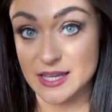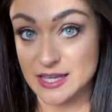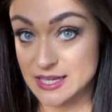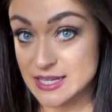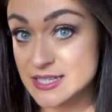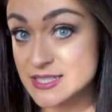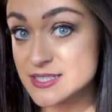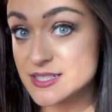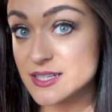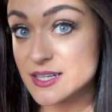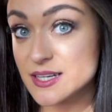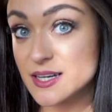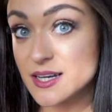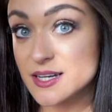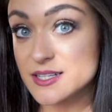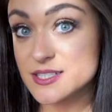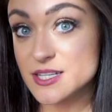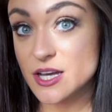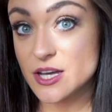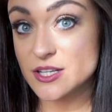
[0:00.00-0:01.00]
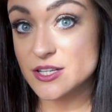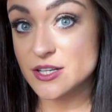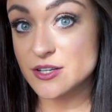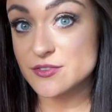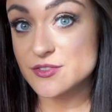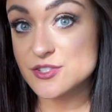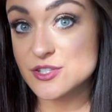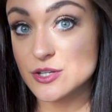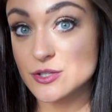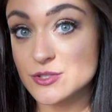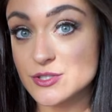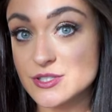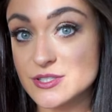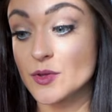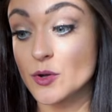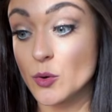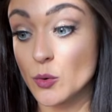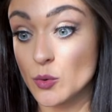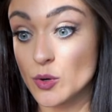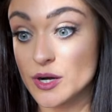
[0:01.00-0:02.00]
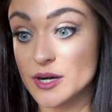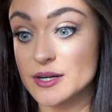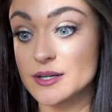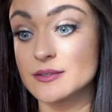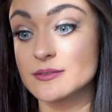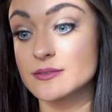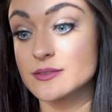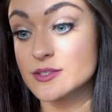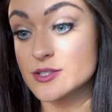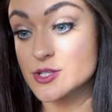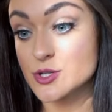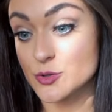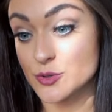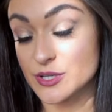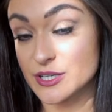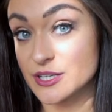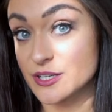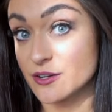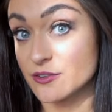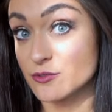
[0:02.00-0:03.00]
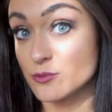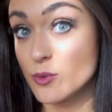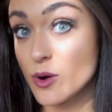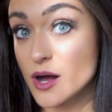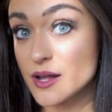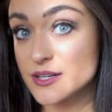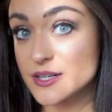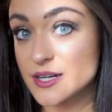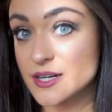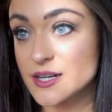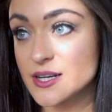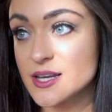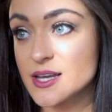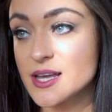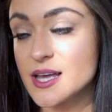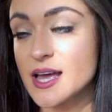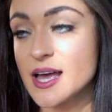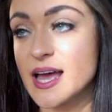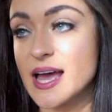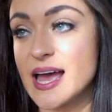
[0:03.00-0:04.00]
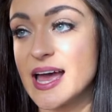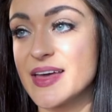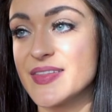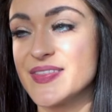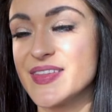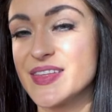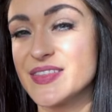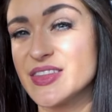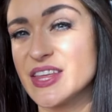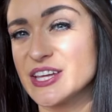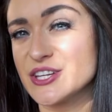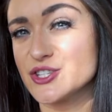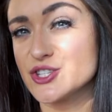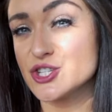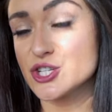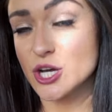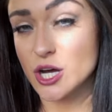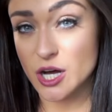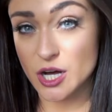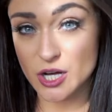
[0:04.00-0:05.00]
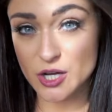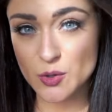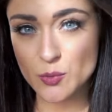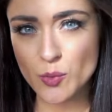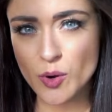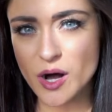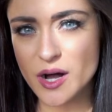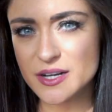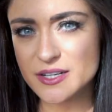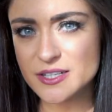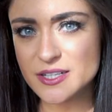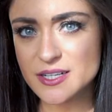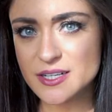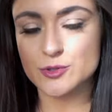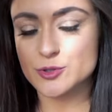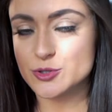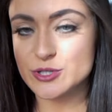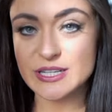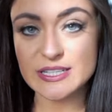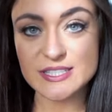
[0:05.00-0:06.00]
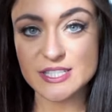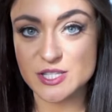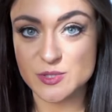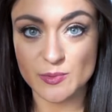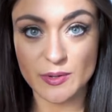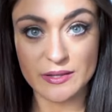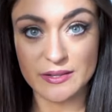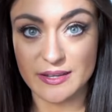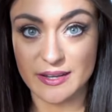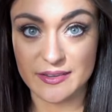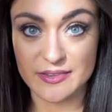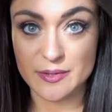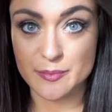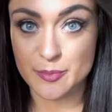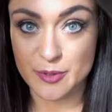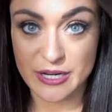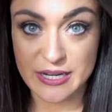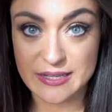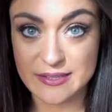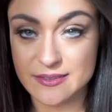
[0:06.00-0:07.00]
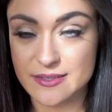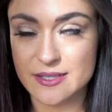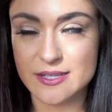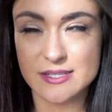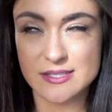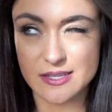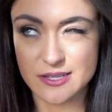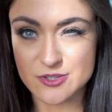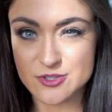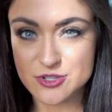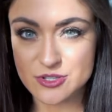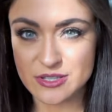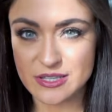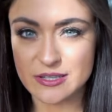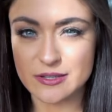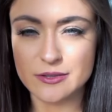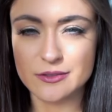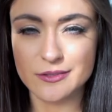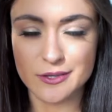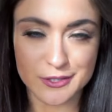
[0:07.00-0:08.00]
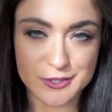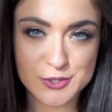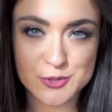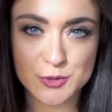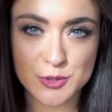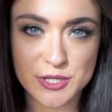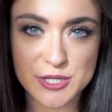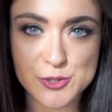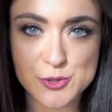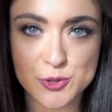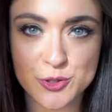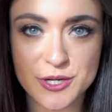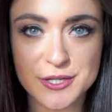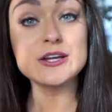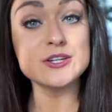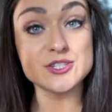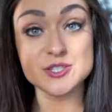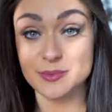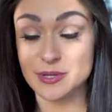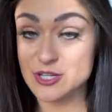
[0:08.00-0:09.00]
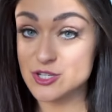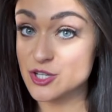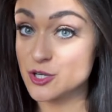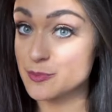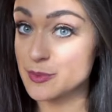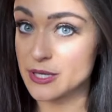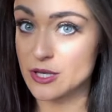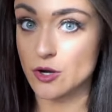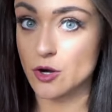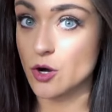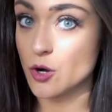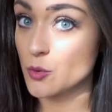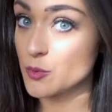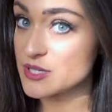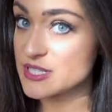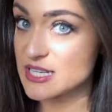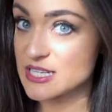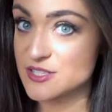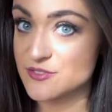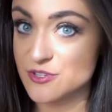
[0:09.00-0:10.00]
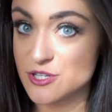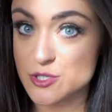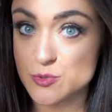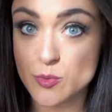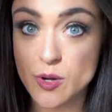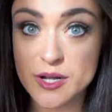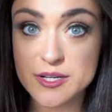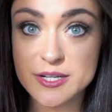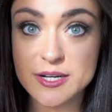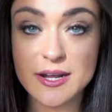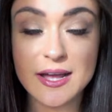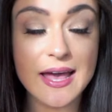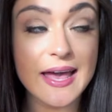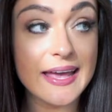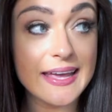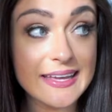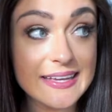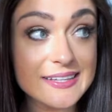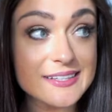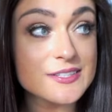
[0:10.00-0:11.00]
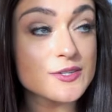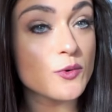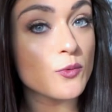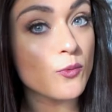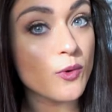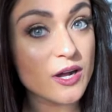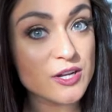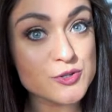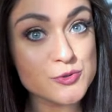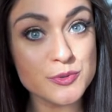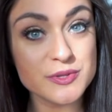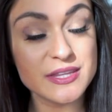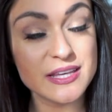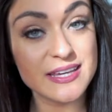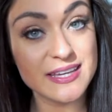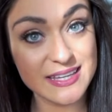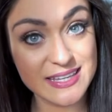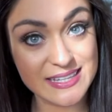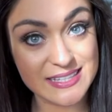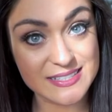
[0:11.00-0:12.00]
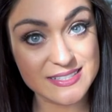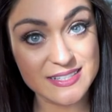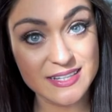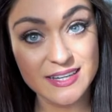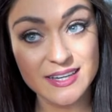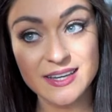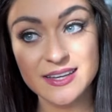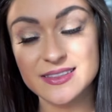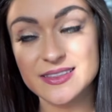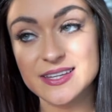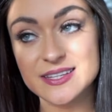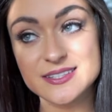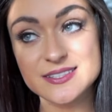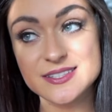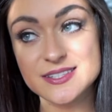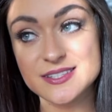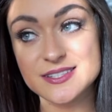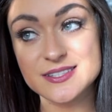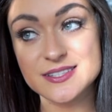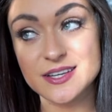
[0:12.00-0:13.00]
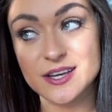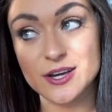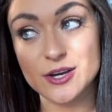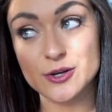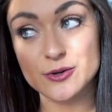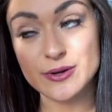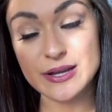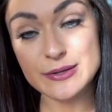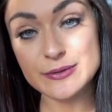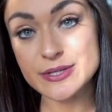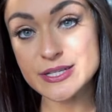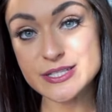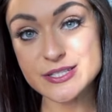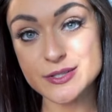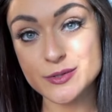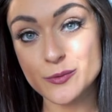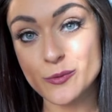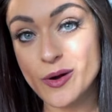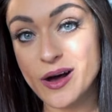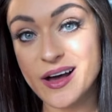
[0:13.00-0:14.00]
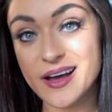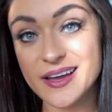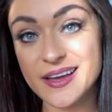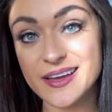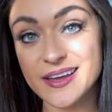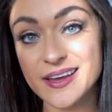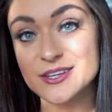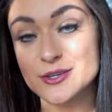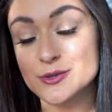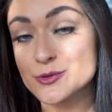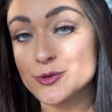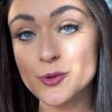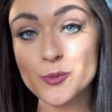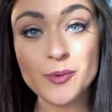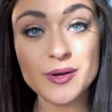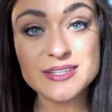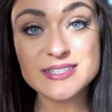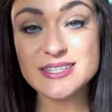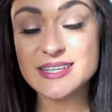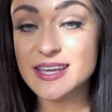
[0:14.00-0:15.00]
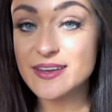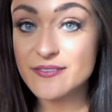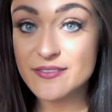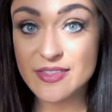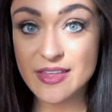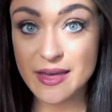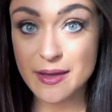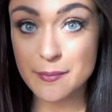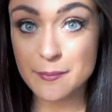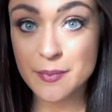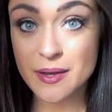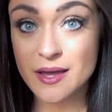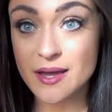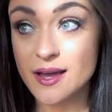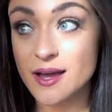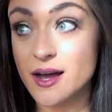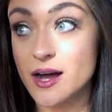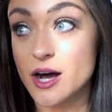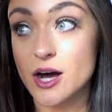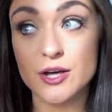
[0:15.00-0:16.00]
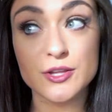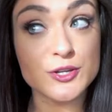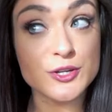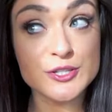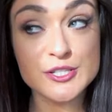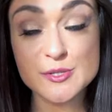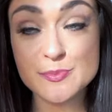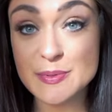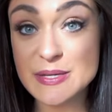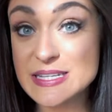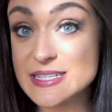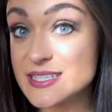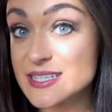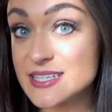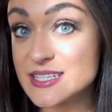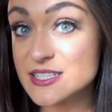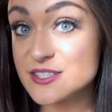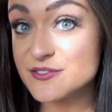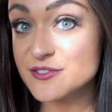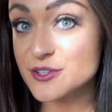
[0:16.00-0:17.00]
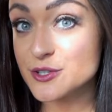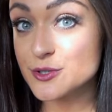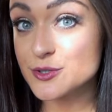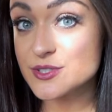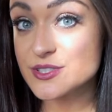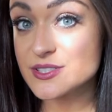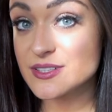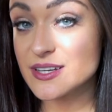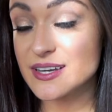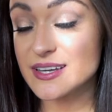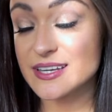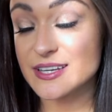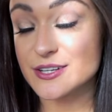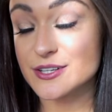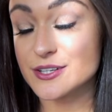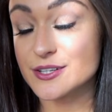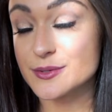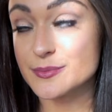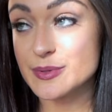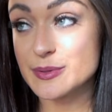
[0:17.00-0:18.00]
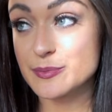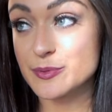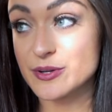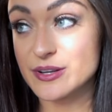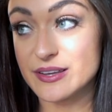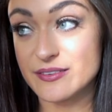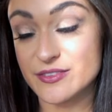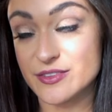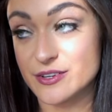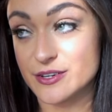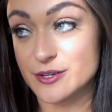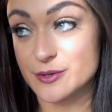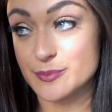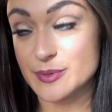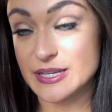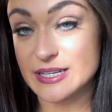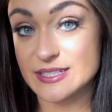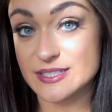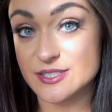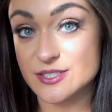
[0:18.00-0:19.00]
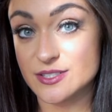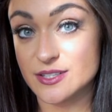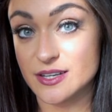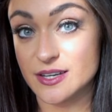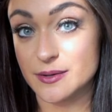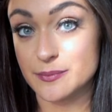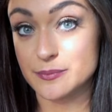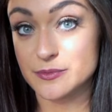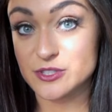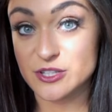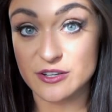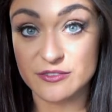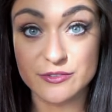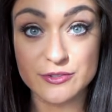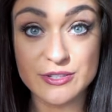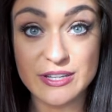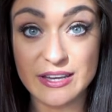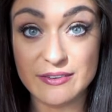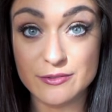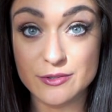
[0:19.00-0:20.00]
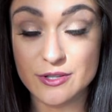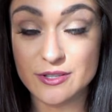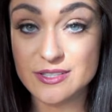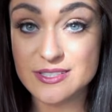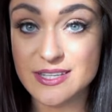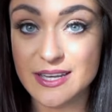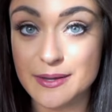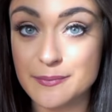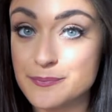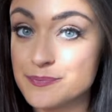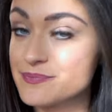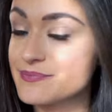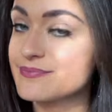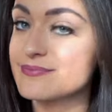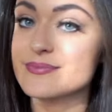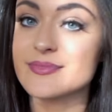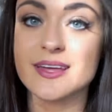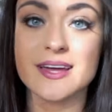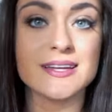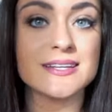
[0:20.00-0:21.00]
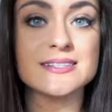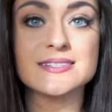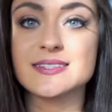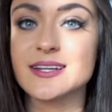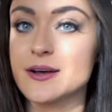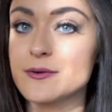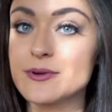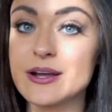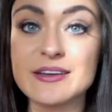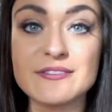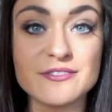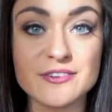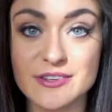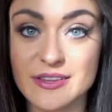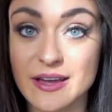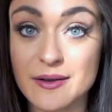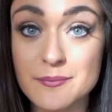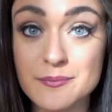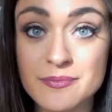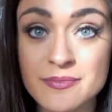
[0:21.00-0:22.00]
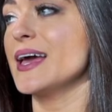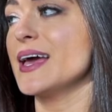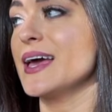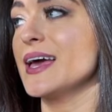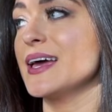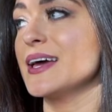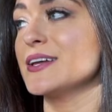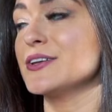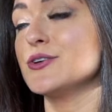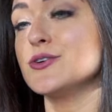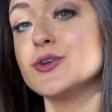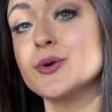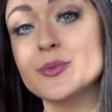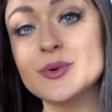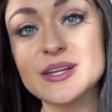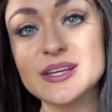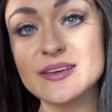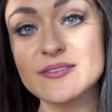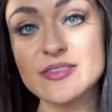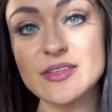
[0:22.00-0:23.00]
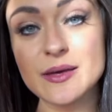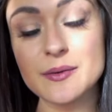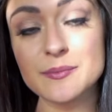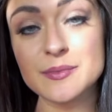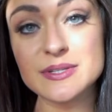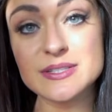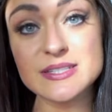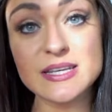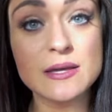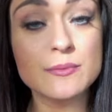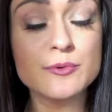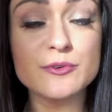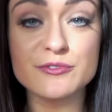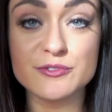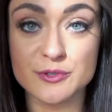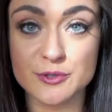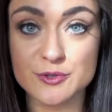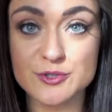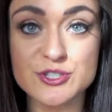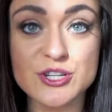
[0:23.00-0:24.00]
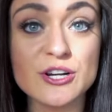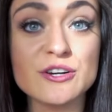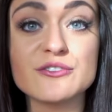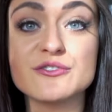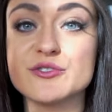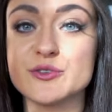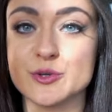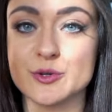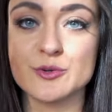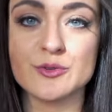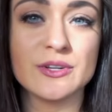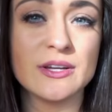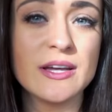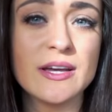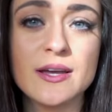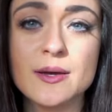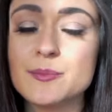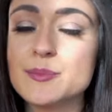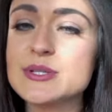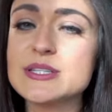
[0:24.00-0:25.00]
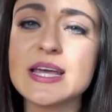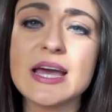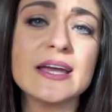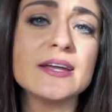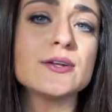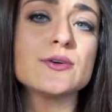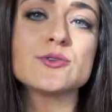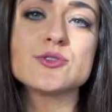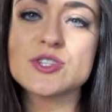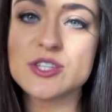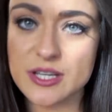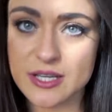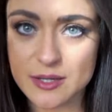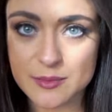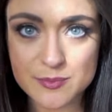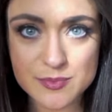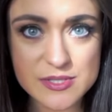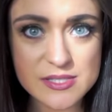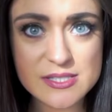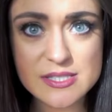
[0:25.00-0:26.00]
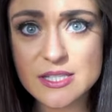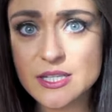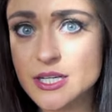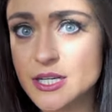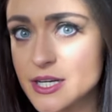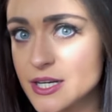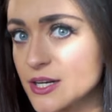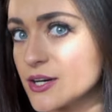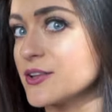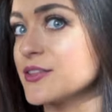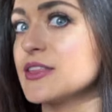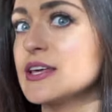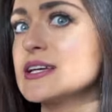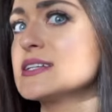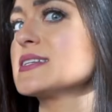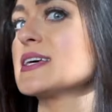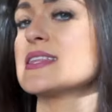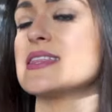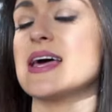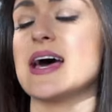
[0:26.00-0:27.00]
eat a ton of salt or don't get enough water, and then they chug water, creates a swelling on the brain, essentially. Long story short. So make sure your pig always has fresh water and watch what they eat. This is a great reason why you don't want to give them other species foods. I hear people give their pigs dog food and cat food all the time. That is not right for them. And you don't want to give them table food, junk food, potato chips, cereal, things like